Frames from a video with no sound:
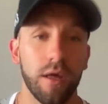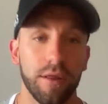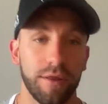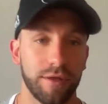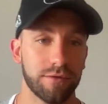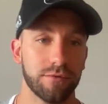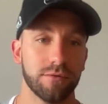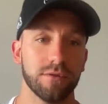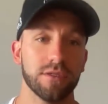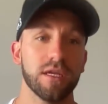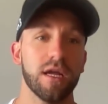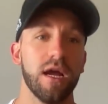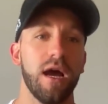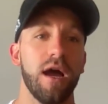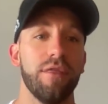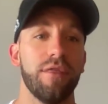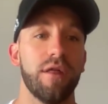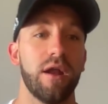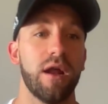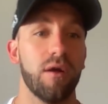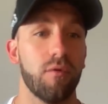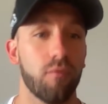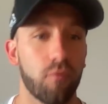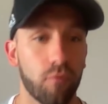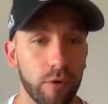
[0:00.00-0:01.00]
this was a guy that
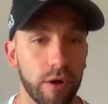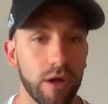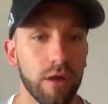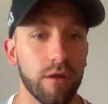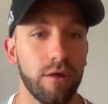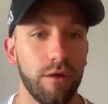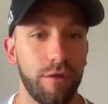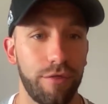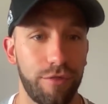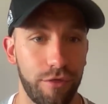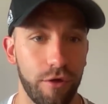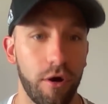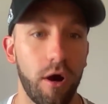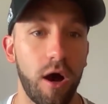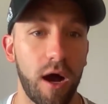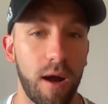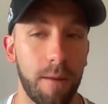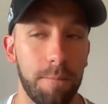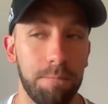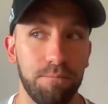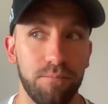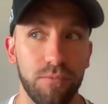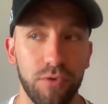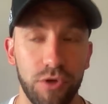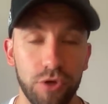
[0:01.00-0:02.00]
I really
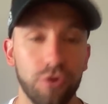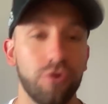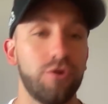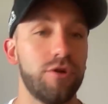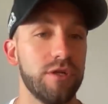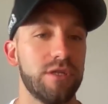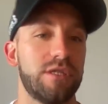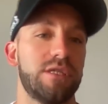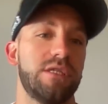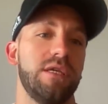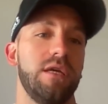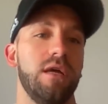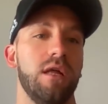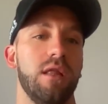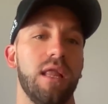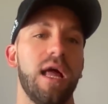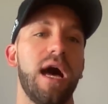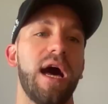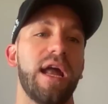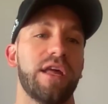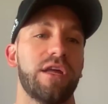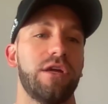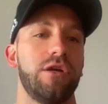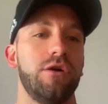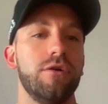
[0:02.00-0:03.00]
thought you could see a
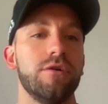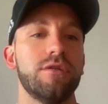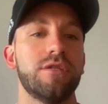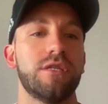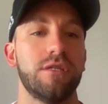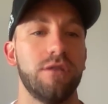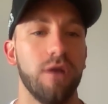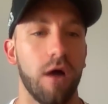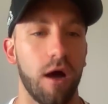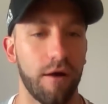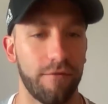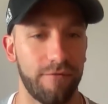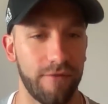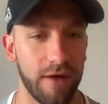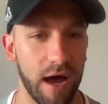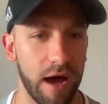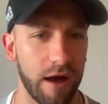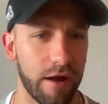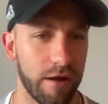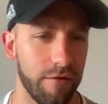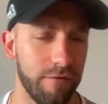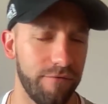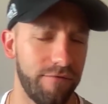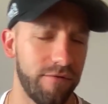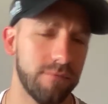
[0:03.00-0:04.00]
lot of good stuff
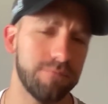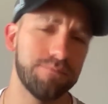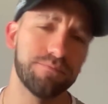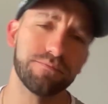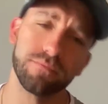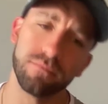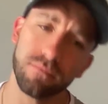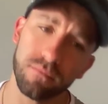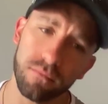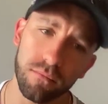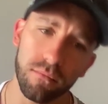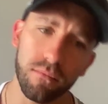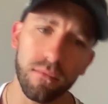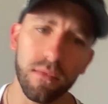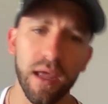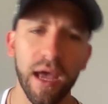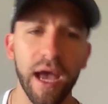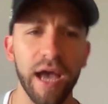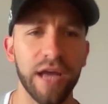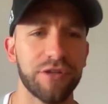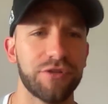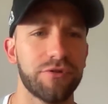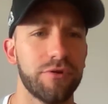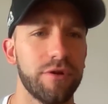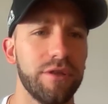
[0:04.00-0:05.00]
out of
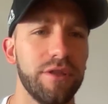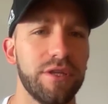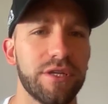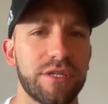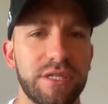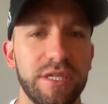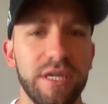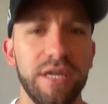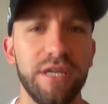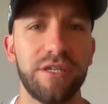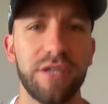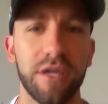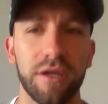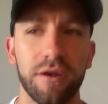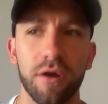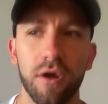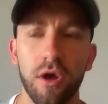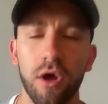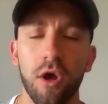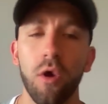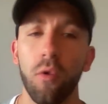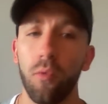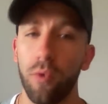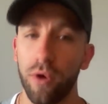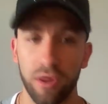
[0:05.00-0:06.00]
entering the season.
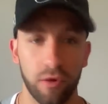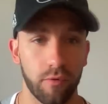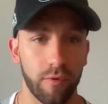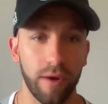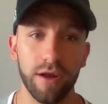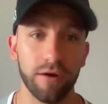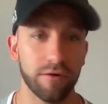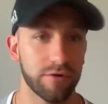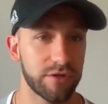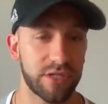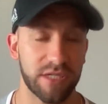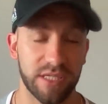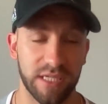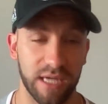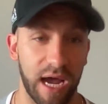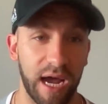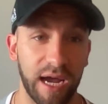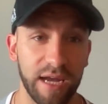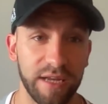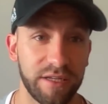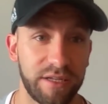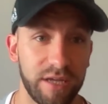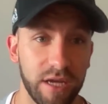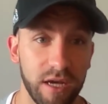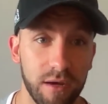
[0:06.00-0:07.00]
When the Raiders
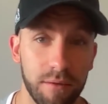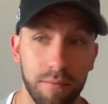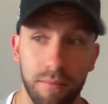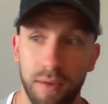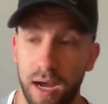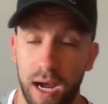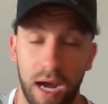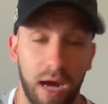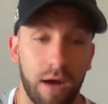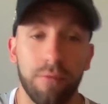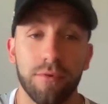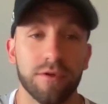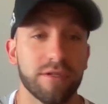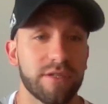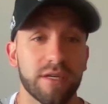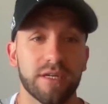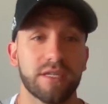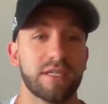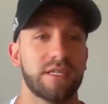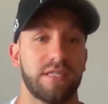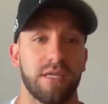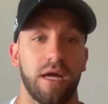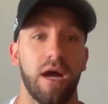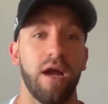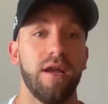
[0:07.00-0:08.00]
signed him, I was
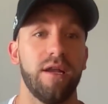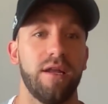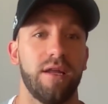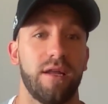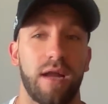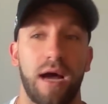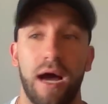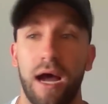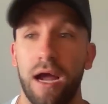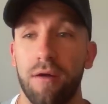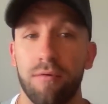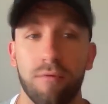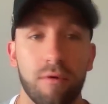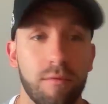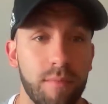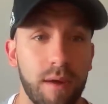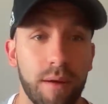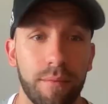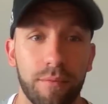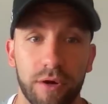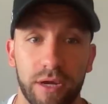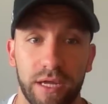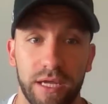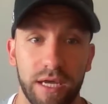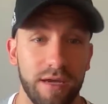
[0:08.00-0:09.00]
excited. I
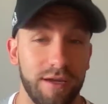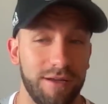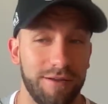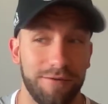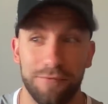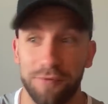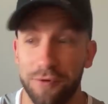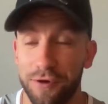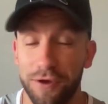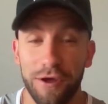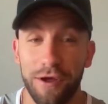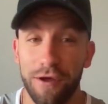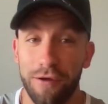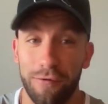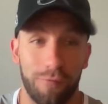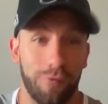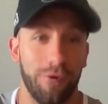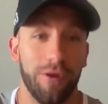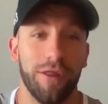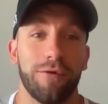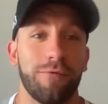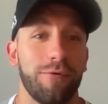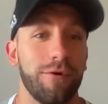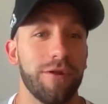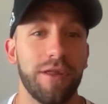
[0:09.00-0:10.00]
remember getting
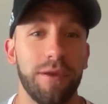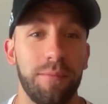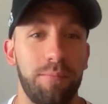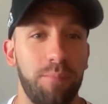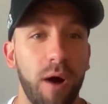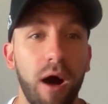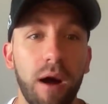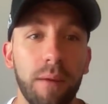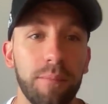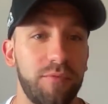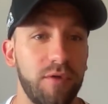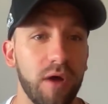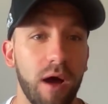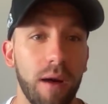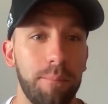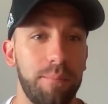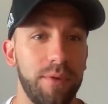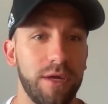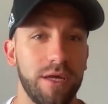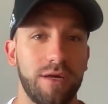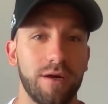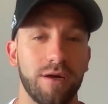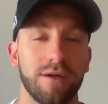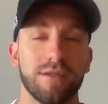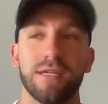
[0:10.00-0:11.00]
really, really pumped up
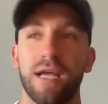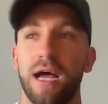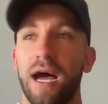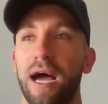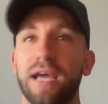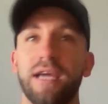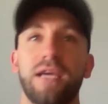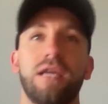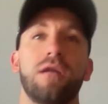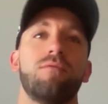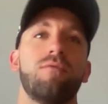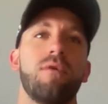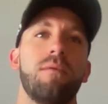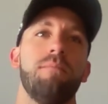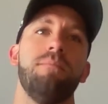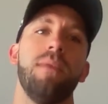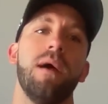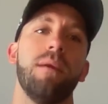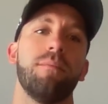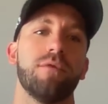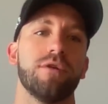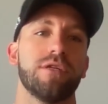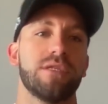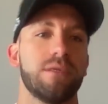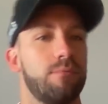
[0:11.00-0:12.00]
because I can
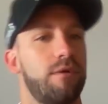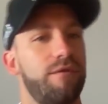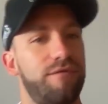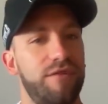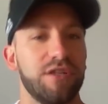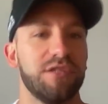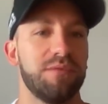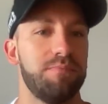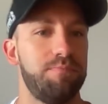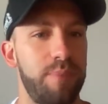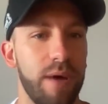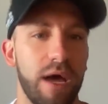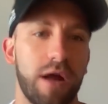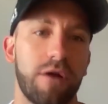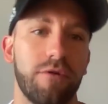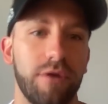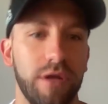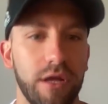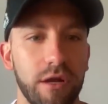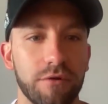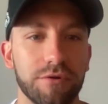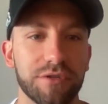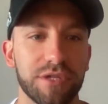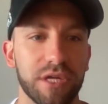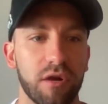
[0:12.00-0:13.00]
remember some of his better
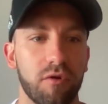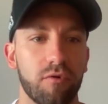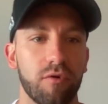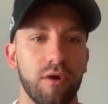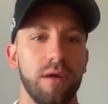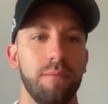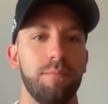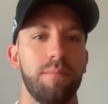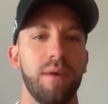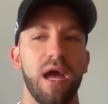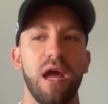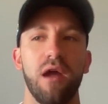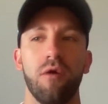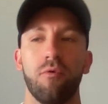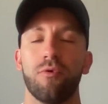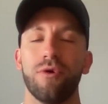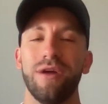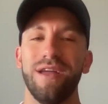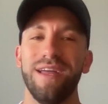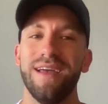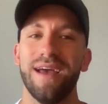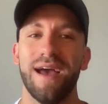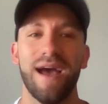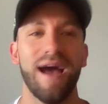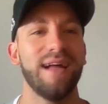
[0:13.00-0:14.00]
years in Green Bay where
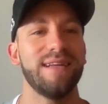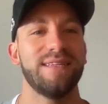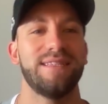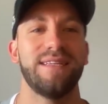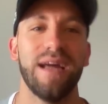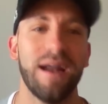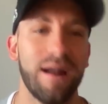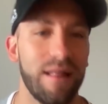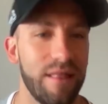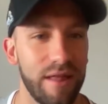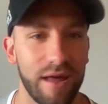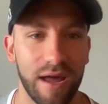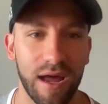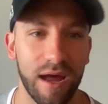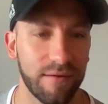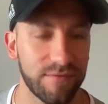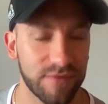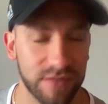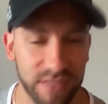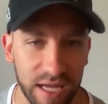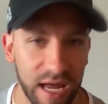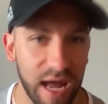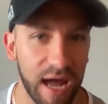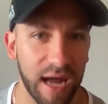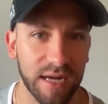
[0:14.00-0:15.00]
he had ten and a half
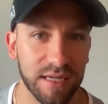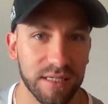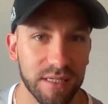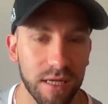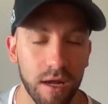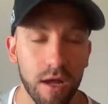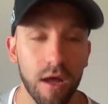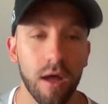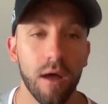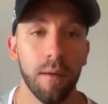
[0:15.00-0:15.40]
sacks.